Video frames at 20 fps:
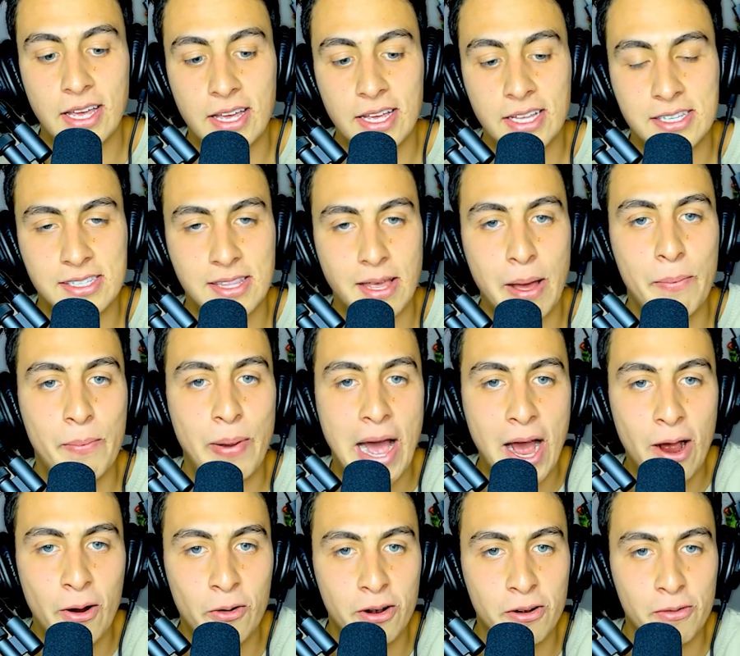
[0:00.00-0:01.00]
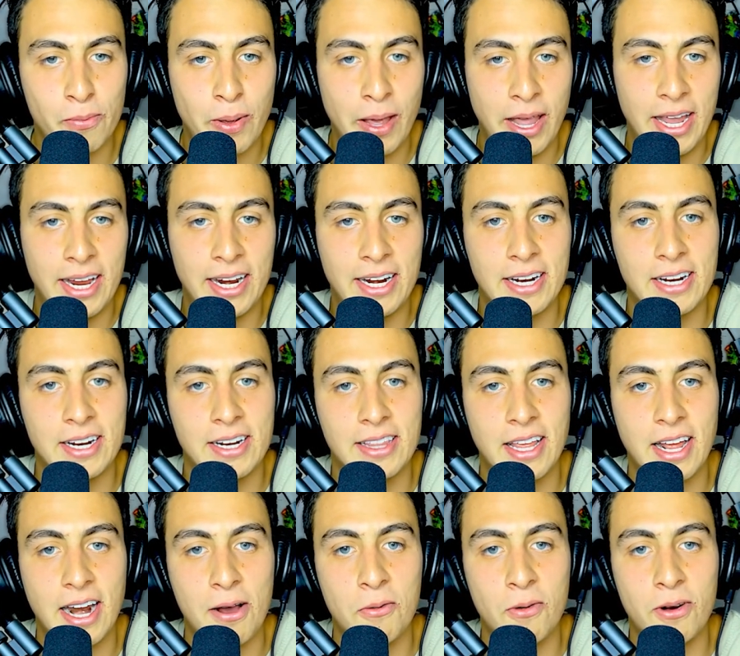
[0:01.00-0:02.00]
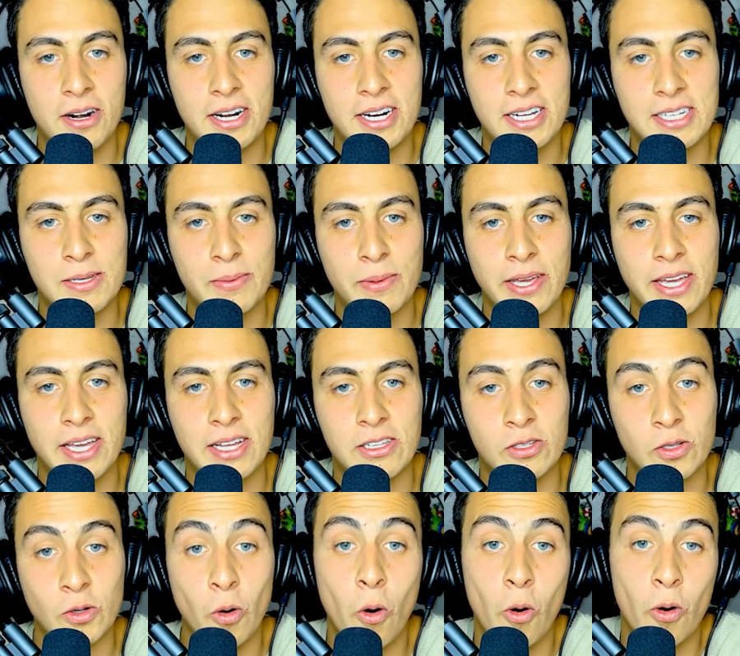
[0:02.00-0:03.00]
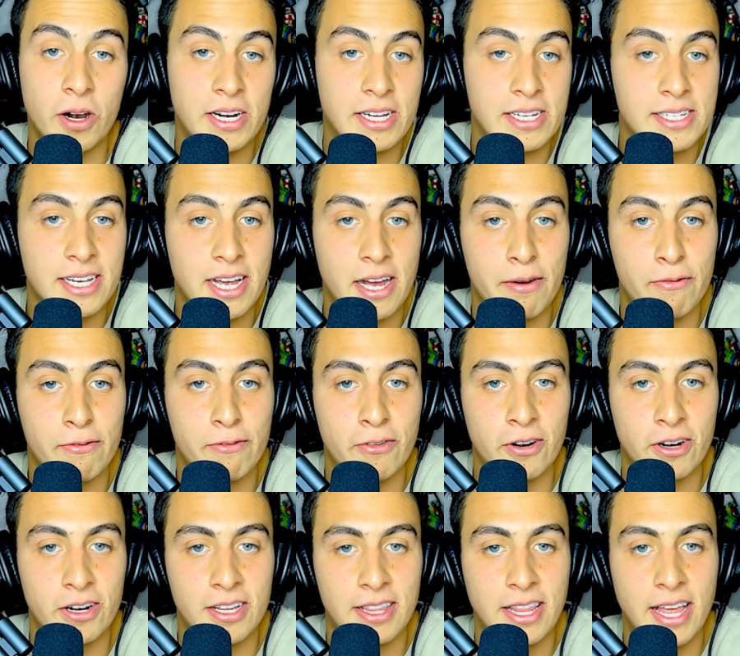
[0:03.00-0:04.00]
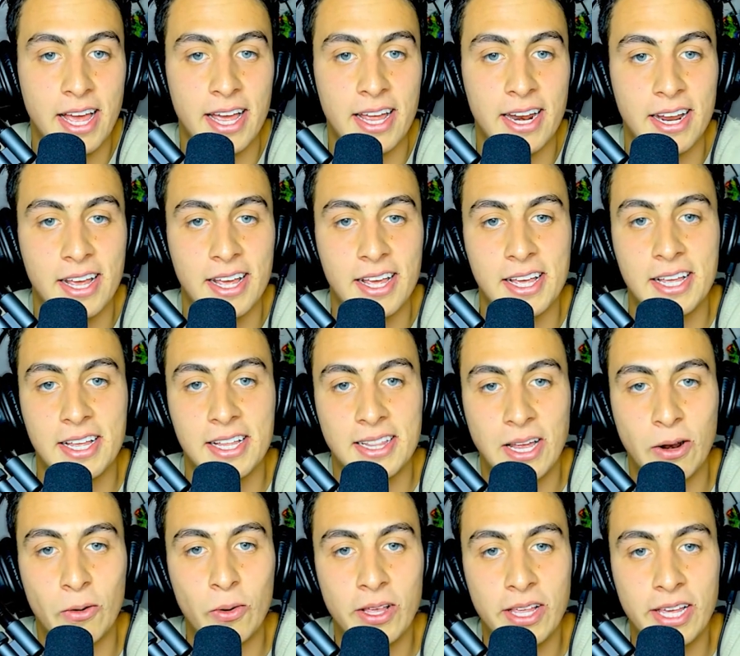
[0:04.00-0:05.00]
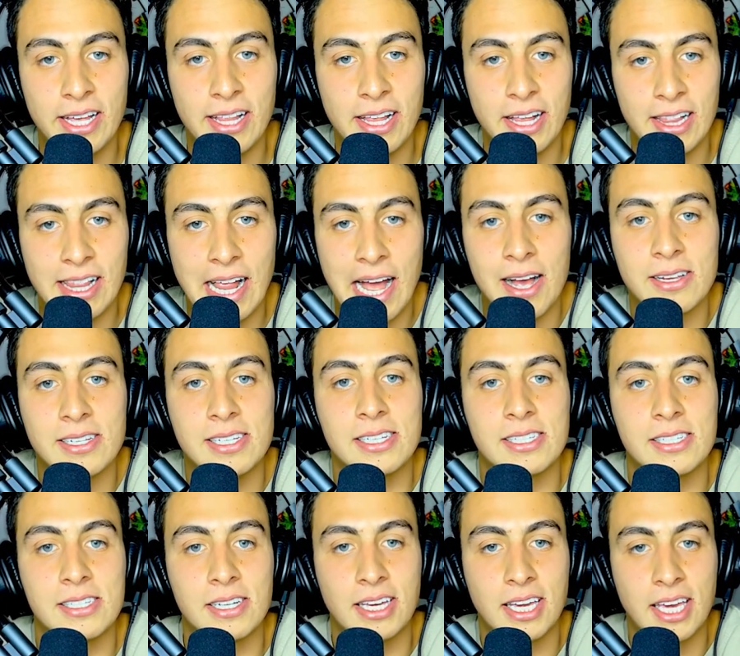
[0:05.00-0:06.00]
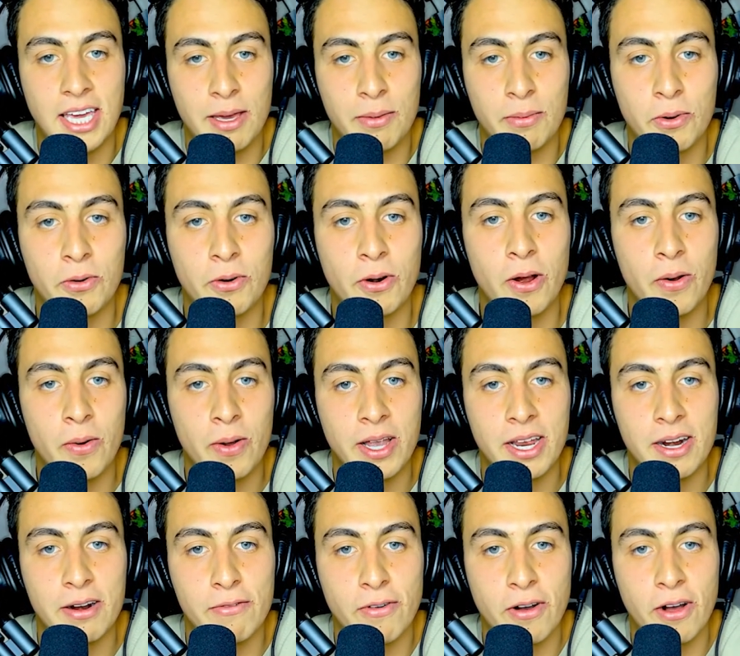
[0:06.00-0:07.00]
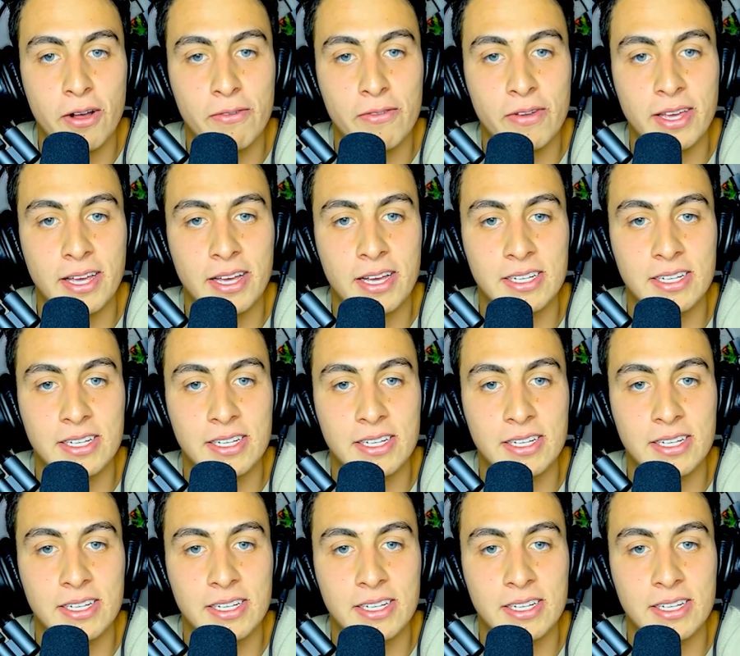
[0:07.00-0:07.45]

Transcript: it's that power of pain that I wanted to speak into or discomfort that that really allows us to keep growing and evolving